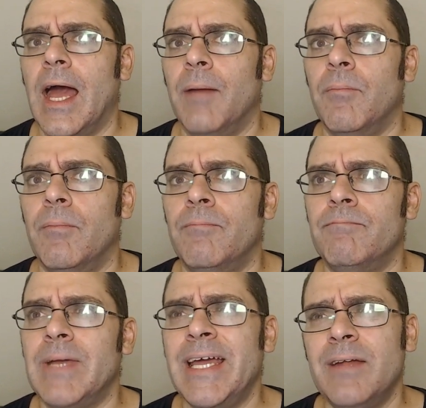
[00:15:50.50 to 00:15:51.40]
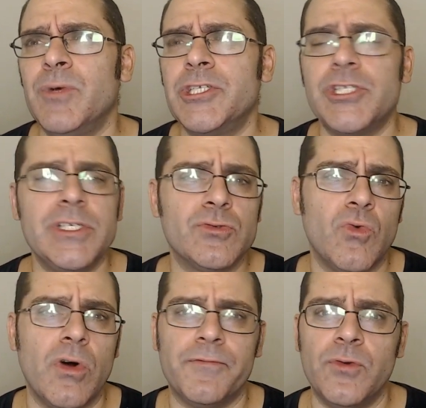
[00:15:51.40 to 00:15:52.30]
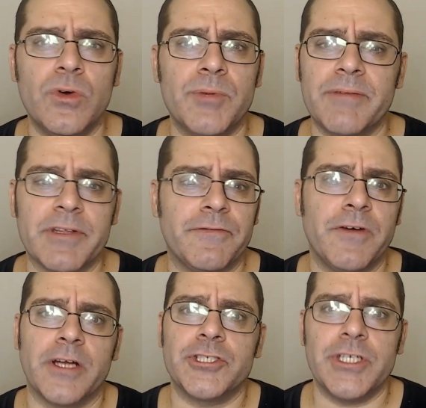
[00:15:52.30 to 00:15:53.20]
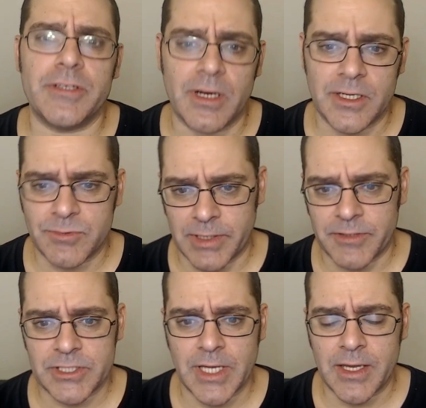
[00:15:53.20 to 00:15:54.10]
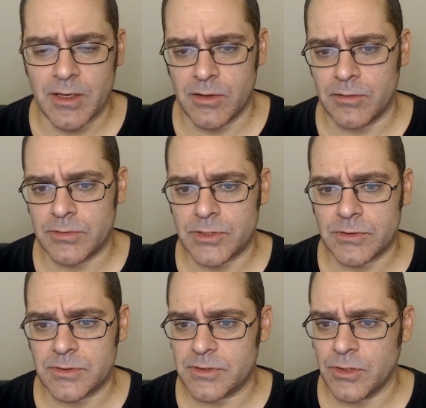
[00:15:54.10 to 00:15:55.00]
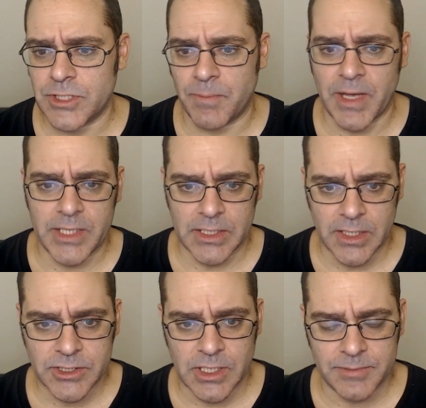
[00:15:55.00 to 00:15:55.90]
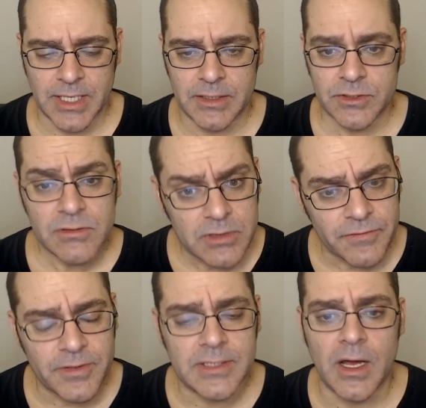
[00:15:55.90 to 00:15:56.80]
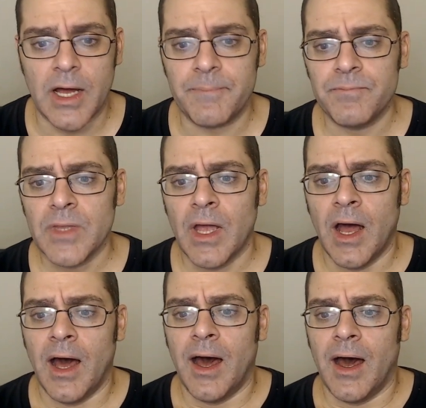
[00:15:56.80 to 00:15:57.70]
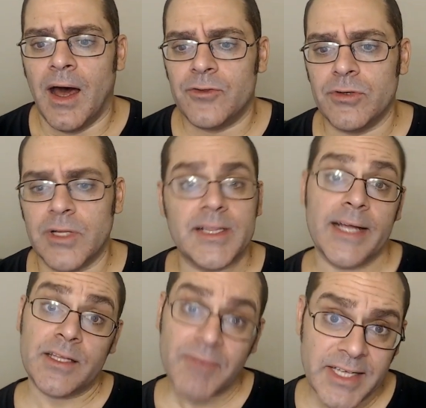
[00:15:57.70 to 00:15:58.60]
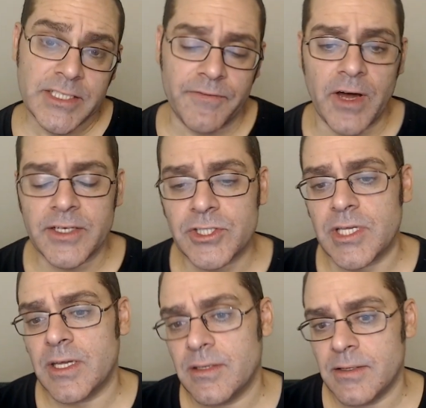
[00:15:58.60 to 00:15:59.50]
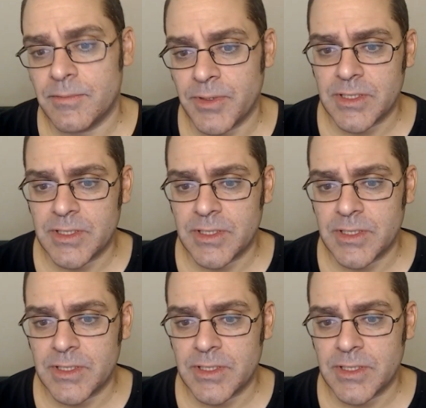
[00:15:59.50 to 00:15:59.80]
And when she's off doing whatever the fuck she does, whatever psycho sociopathic nut jobs like this do in their free time to look like the rest of us, but they're